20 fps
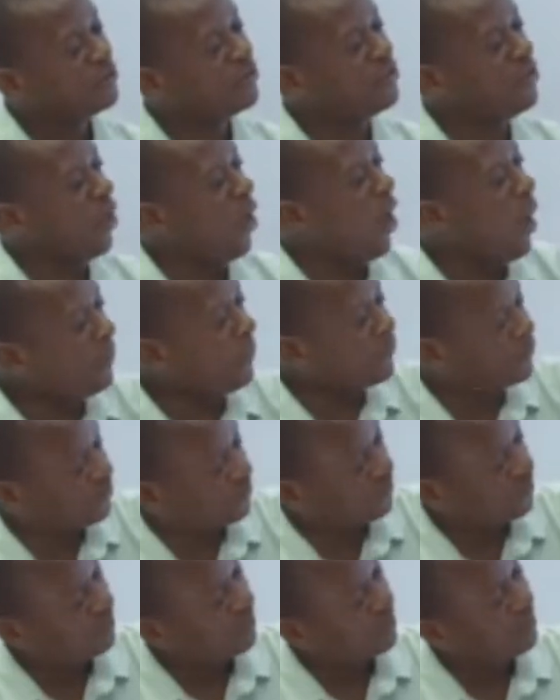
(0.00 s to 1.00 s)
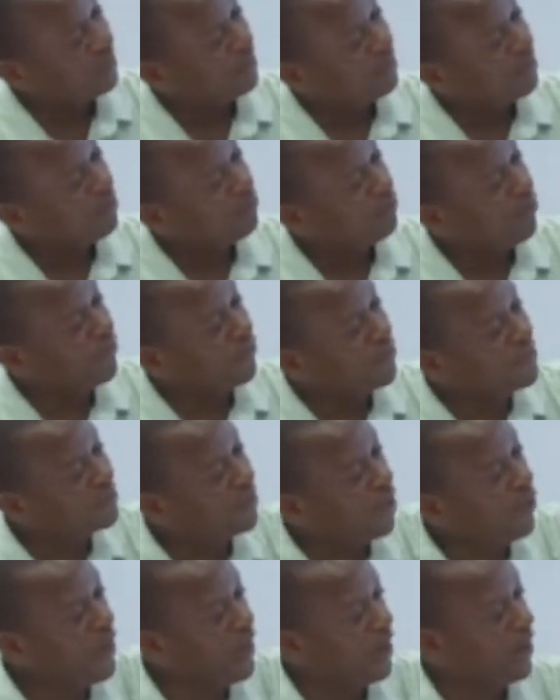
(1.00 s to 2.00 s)
should opt for
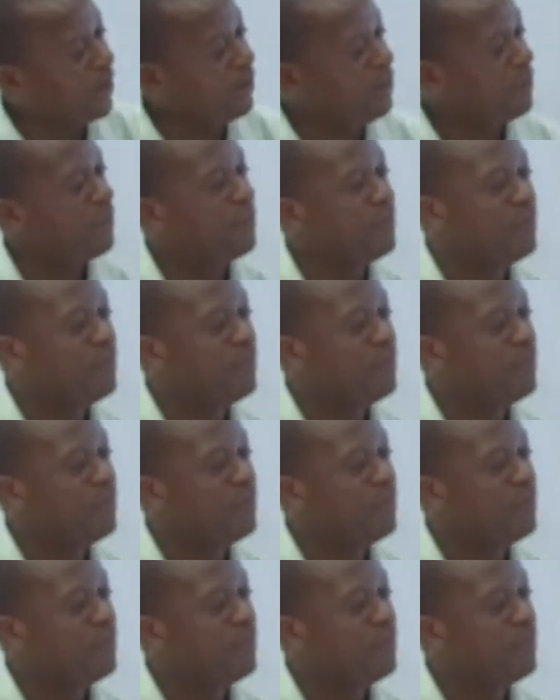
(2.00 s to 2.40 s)
this career.